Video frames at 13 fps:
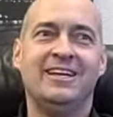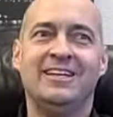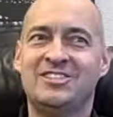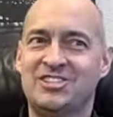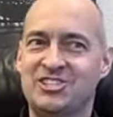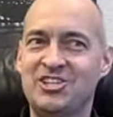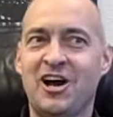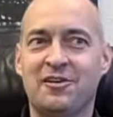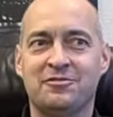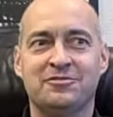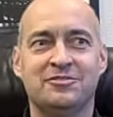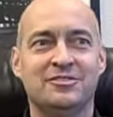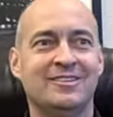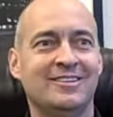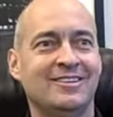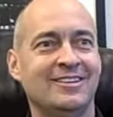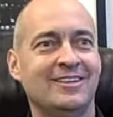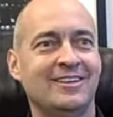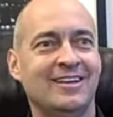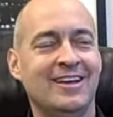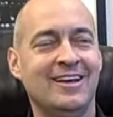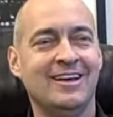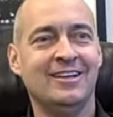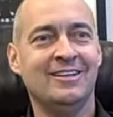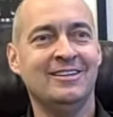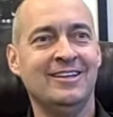it's stuff,
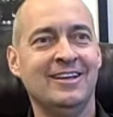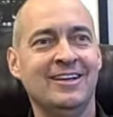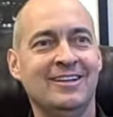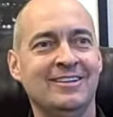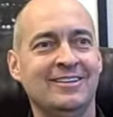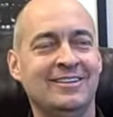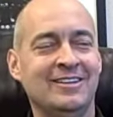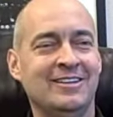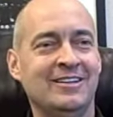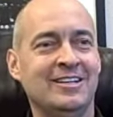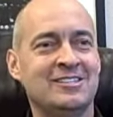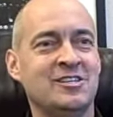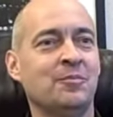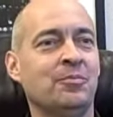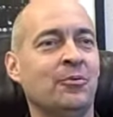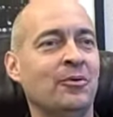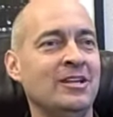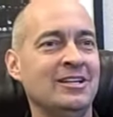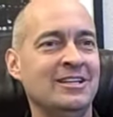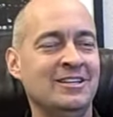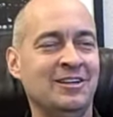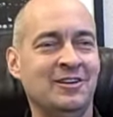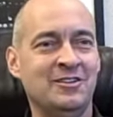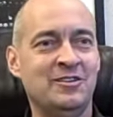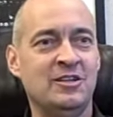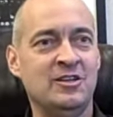and at some point
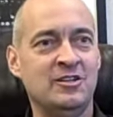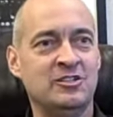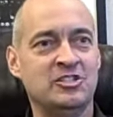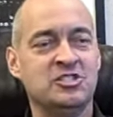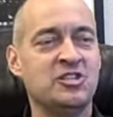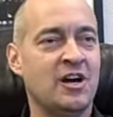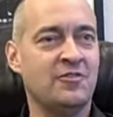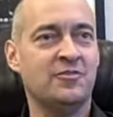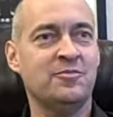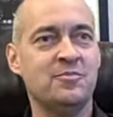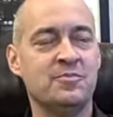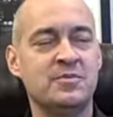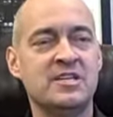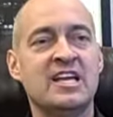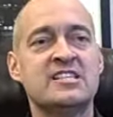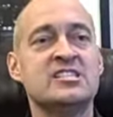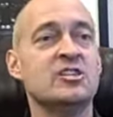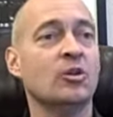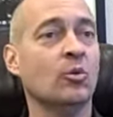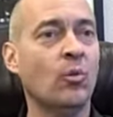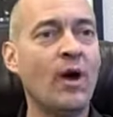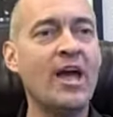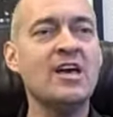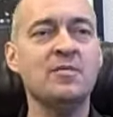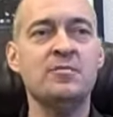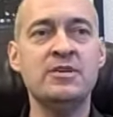stuff gets in the
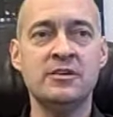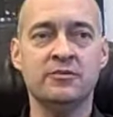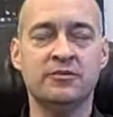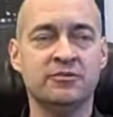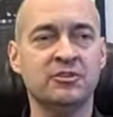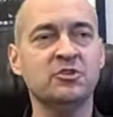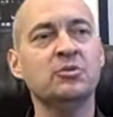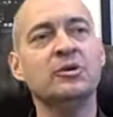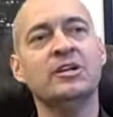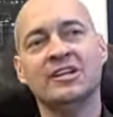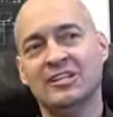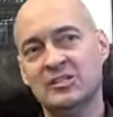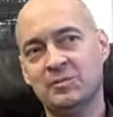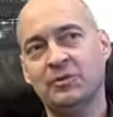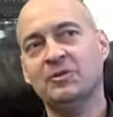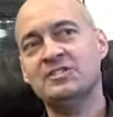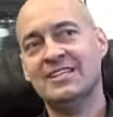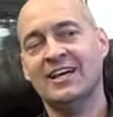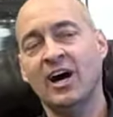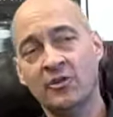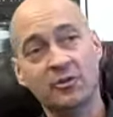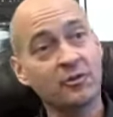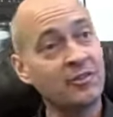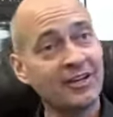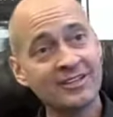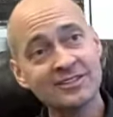way of being fluid and experiencing other
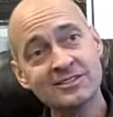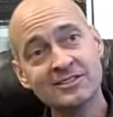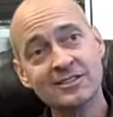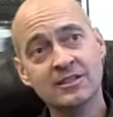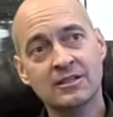things,